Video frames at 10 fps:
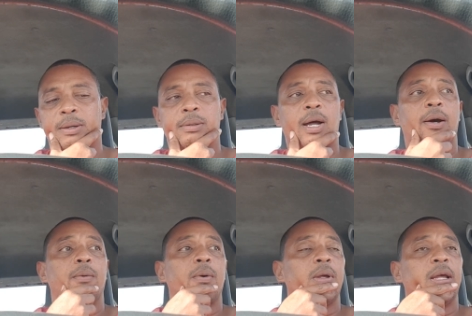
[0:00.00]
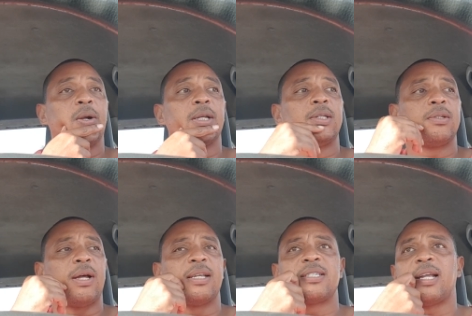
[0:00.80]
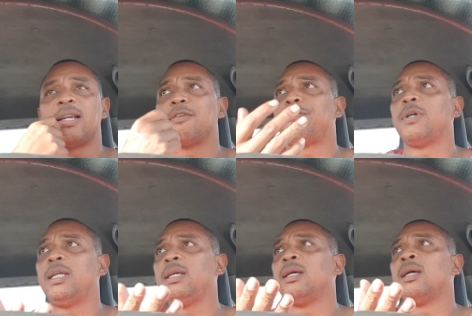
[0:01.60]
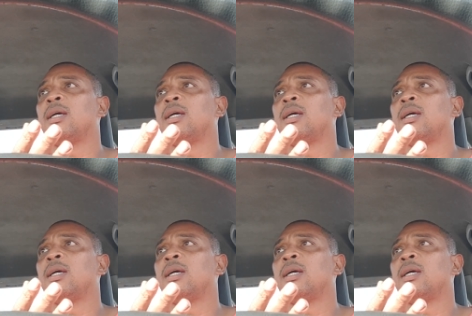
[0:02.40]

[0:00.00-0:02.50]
Now, in order to understand that fully,